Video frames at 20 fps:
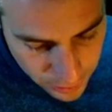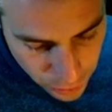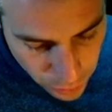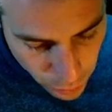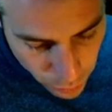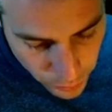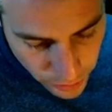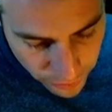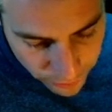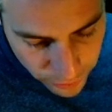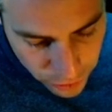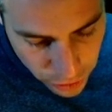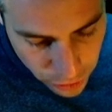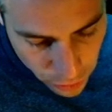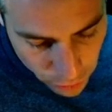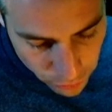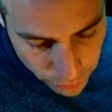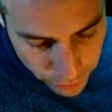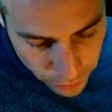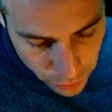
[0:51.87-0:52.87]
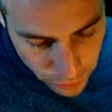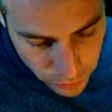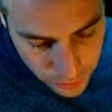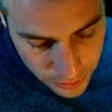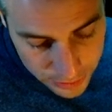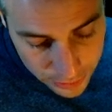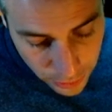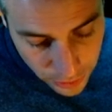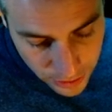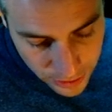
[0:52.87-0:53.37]
So we have a solver,
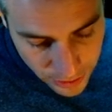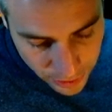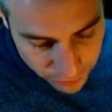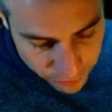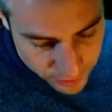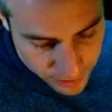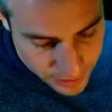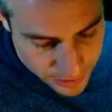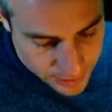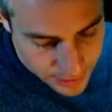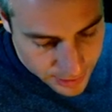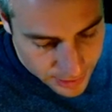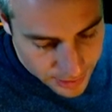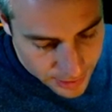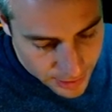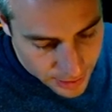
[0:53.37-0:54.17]
it's an interface.